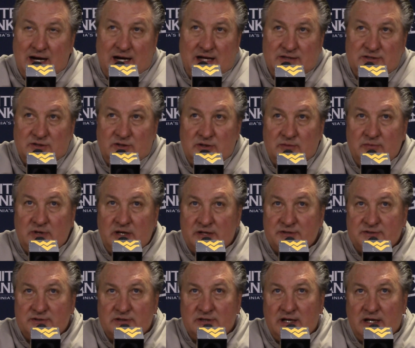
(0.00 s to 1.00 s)
I told him
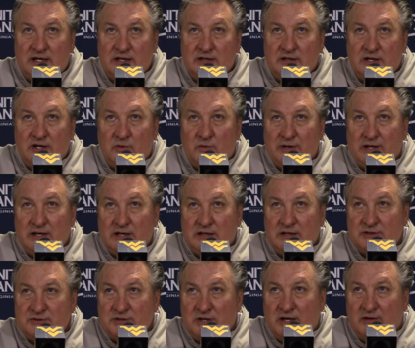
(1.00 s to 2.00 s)
yesterday, we got to
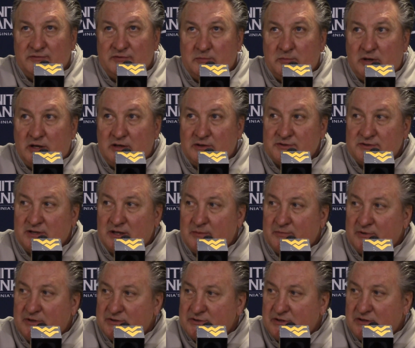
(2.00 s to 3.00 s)
get you off the ball some,
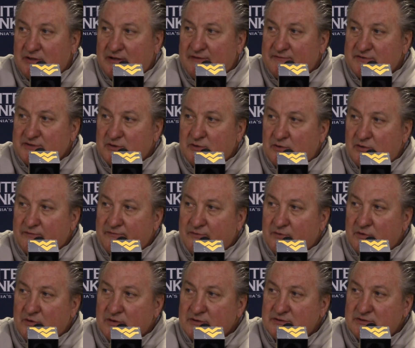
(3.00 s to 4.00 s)
because you're going to have to score
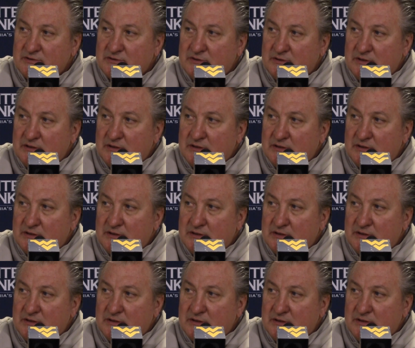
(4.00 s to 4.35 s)
for us.